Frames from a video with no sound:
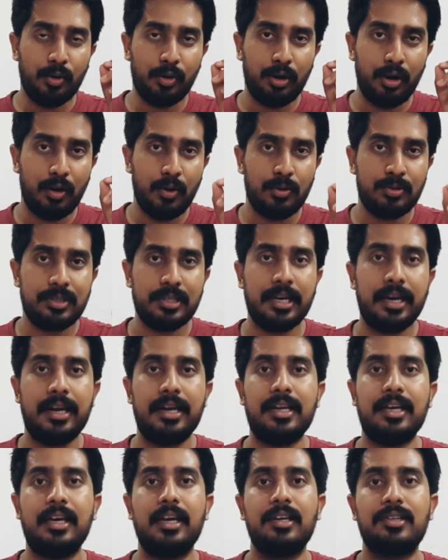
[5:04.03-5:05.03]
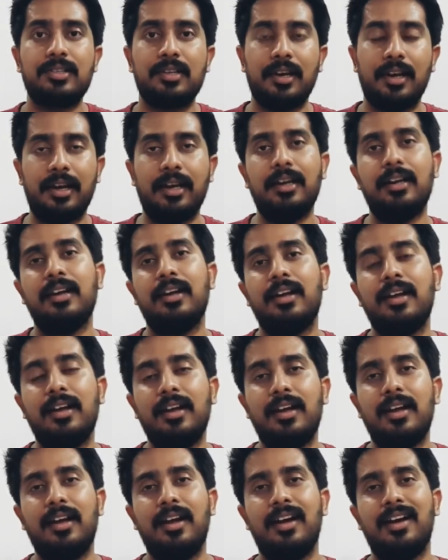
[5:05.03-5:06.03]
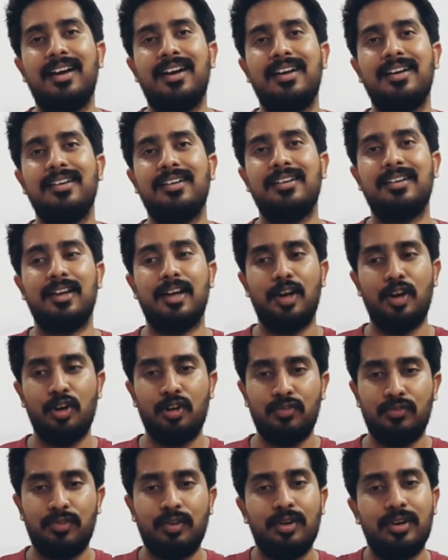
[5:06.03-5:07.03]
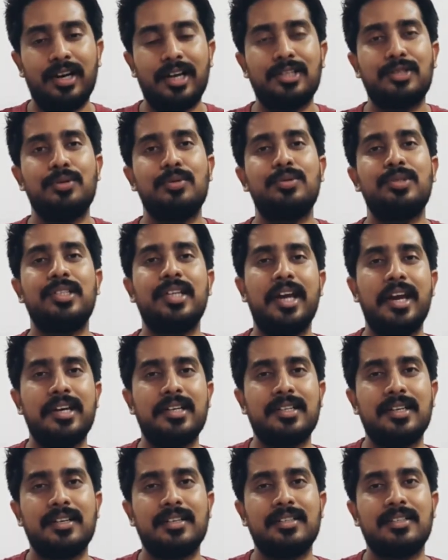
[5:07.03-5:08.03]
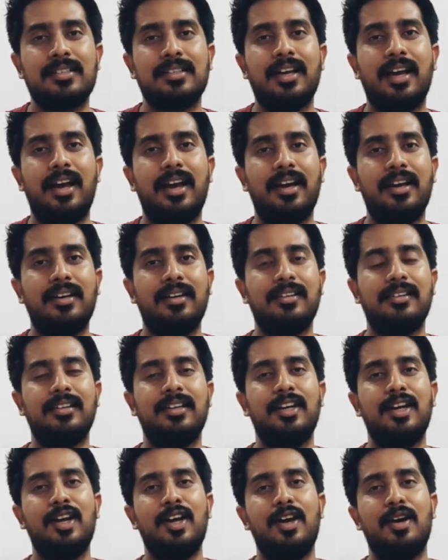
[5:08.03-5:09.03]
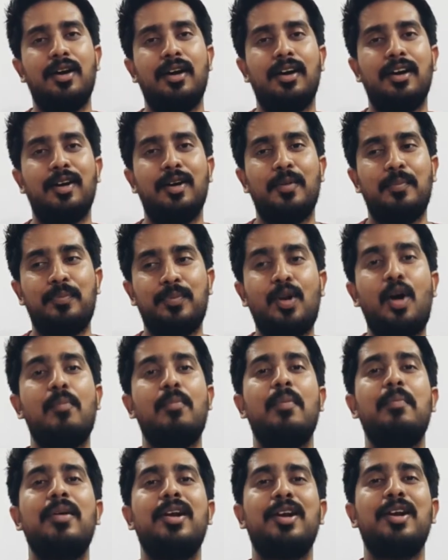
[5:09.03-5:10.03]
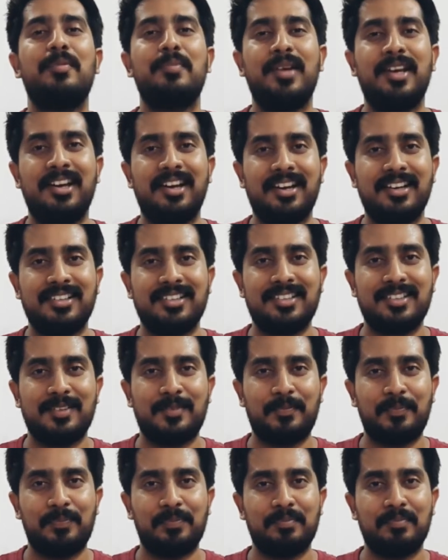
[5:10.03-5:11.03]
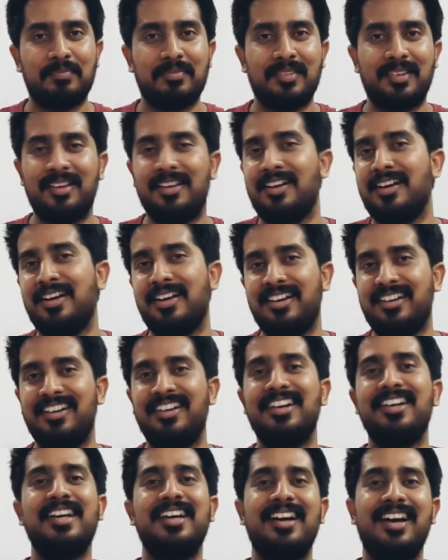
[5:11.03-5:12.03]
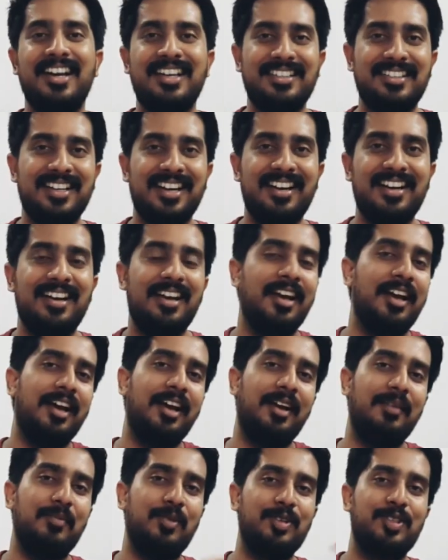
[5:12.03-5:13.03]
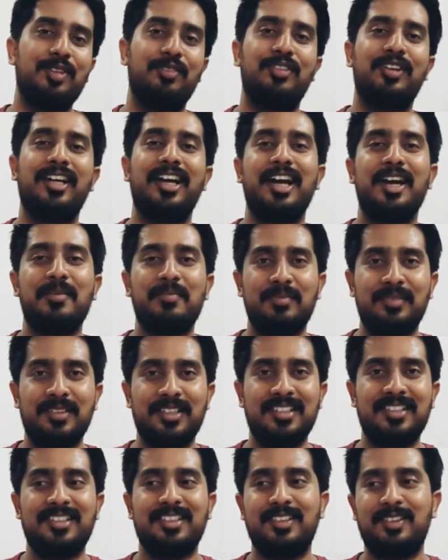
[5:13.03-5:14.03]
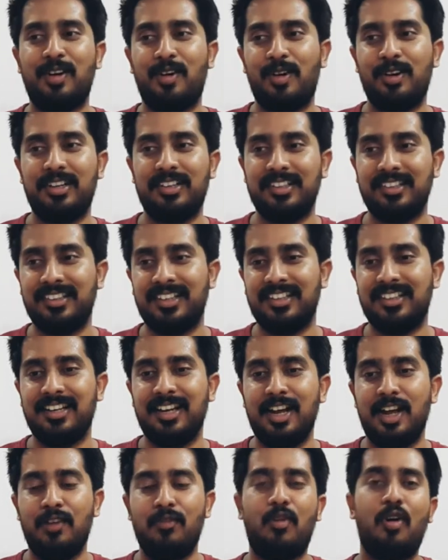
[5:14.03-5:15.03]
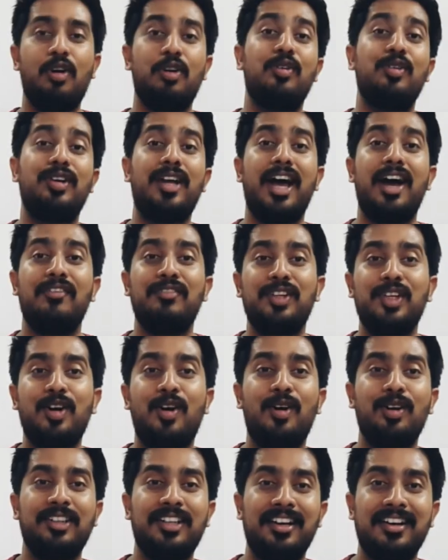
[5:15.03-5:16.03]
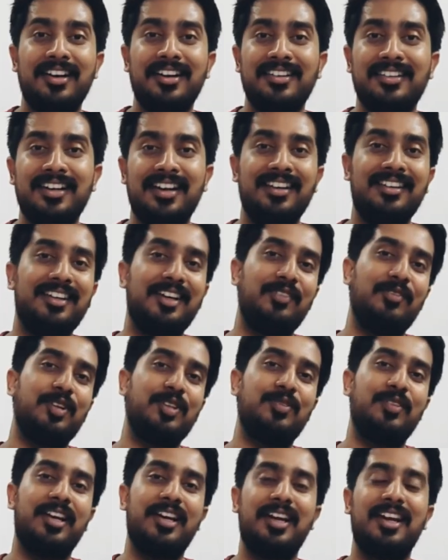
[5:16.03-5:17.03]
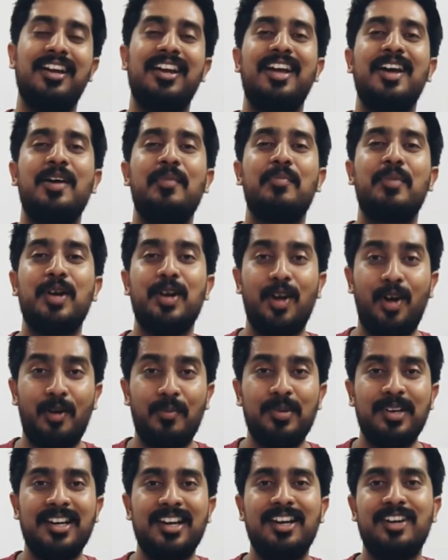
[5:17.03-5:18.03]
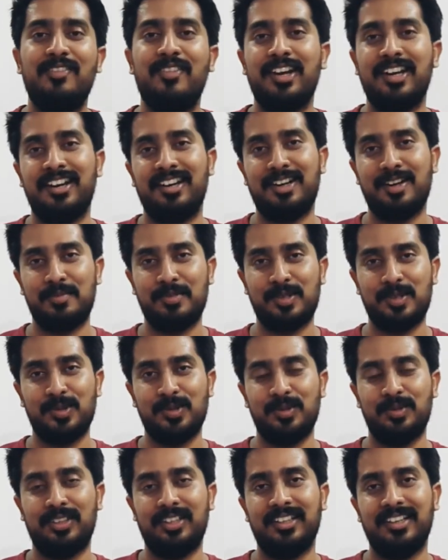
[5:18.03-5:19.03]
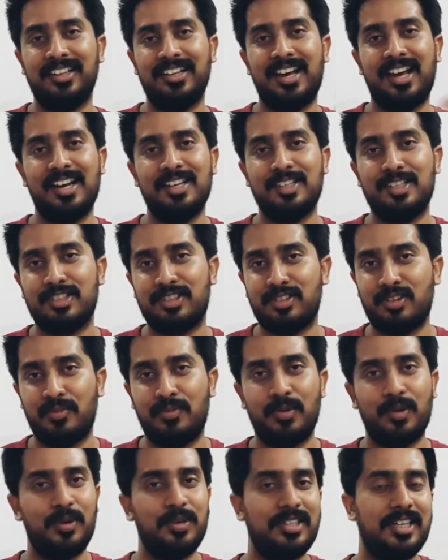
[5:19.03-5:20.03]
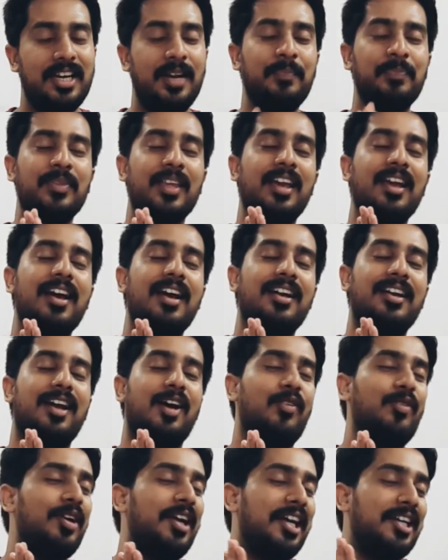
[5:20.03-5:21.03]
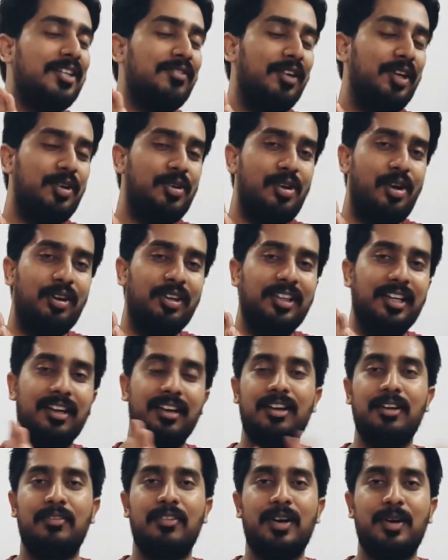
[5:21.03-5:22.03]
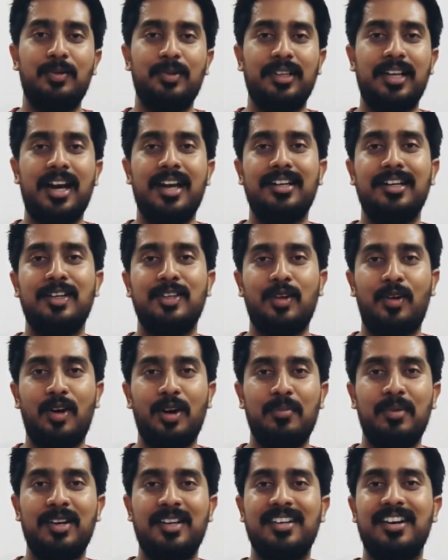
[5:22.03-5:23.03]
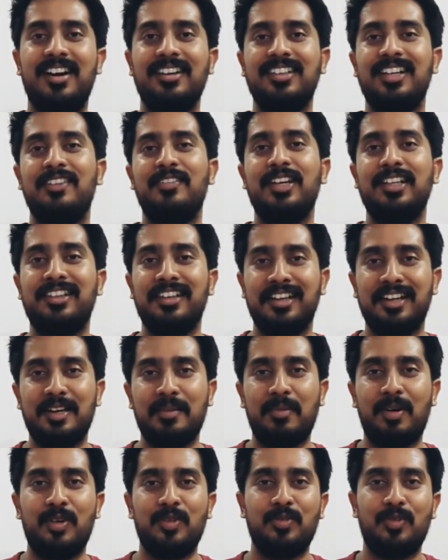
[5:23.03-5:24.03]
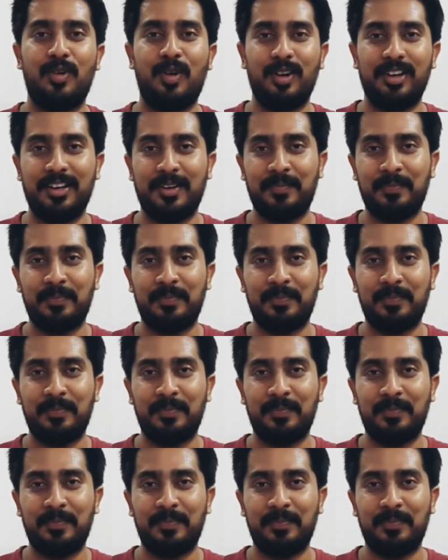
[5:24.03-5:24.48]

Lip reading: close read each line and look for associations and probable meanings. Earlier I said most of the time this thought that what could have the author intended was very predominant when it comes to the analysis of poetry. Nowadays we do not think about that at all, but rather we think about what